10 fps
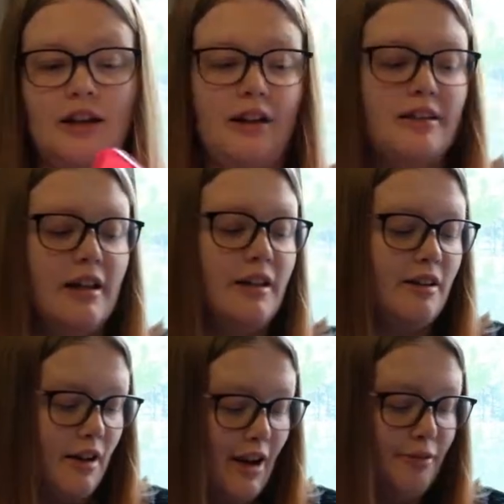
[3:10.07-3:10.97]
And
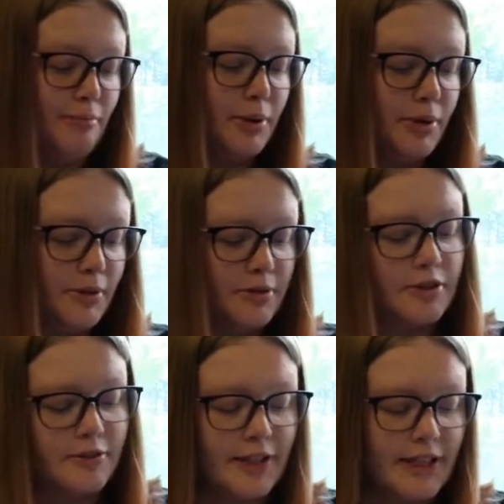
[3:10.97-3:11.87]
then I have blues,
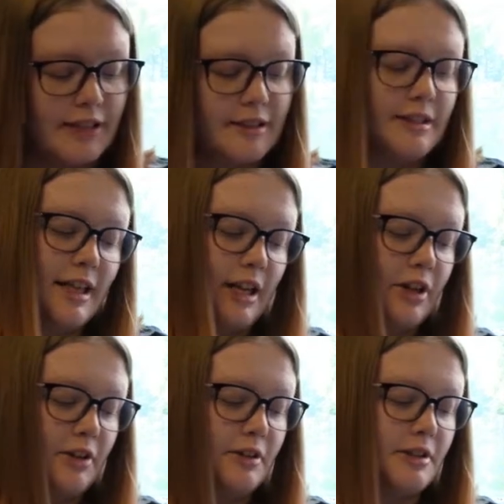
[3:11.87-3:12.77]
greens,
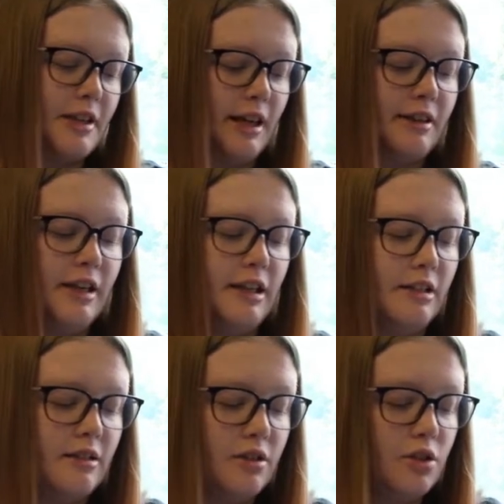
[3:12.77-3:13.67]
yellows, and
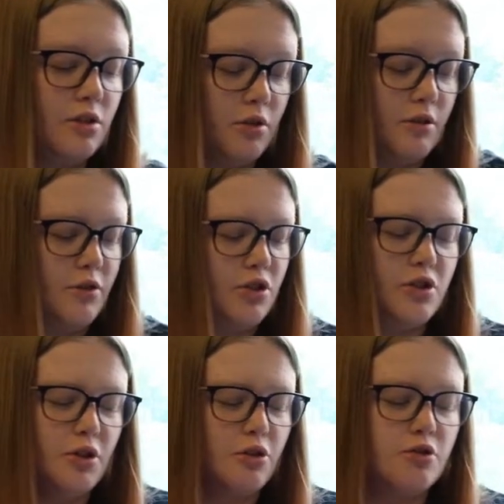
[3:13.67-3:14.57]
then sort of just
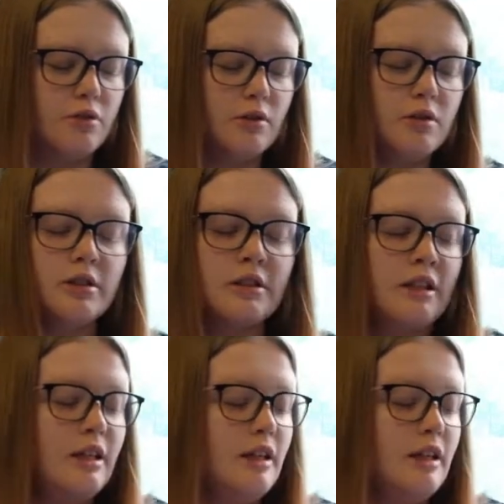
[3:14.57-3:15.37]
neutrals.